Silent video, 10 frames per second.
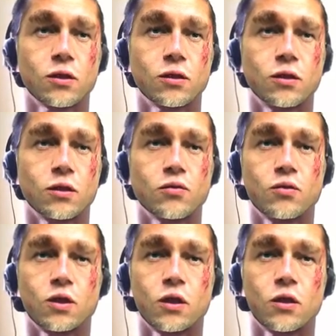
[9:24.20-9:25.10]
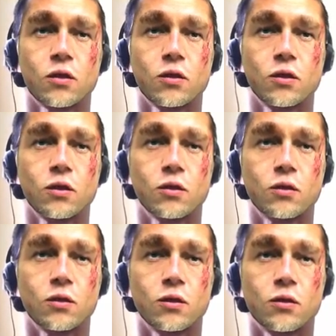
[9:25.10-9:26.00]
and you can
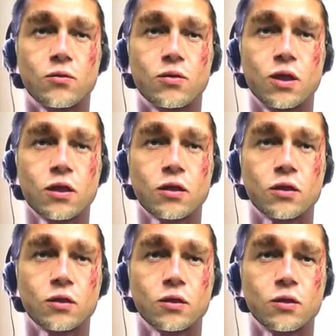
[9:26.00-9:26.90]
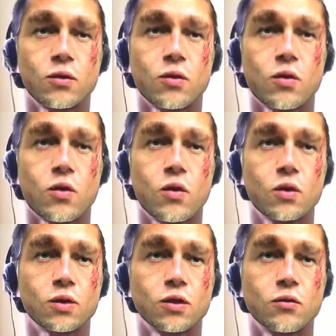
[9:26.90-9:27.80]
blend all
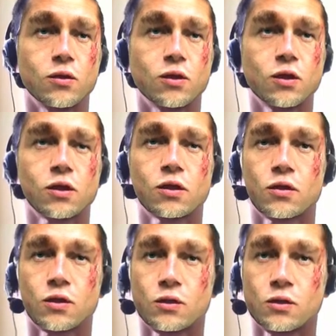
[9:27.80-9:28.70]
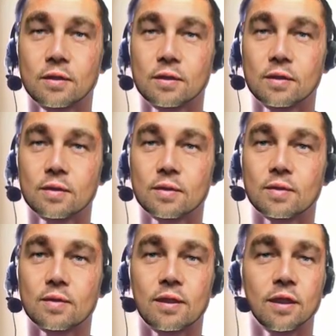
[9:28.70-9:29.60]
those images to
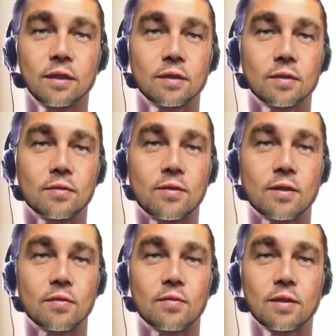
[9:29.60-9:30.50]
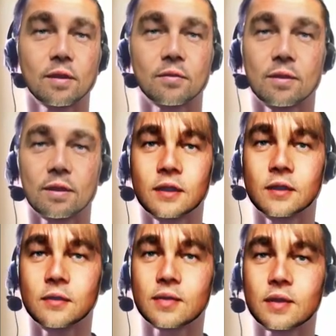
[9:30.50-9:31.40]
create the final ones. But
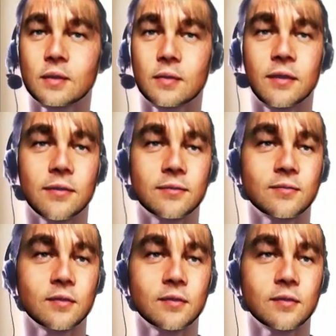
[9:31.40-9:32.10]
if some of them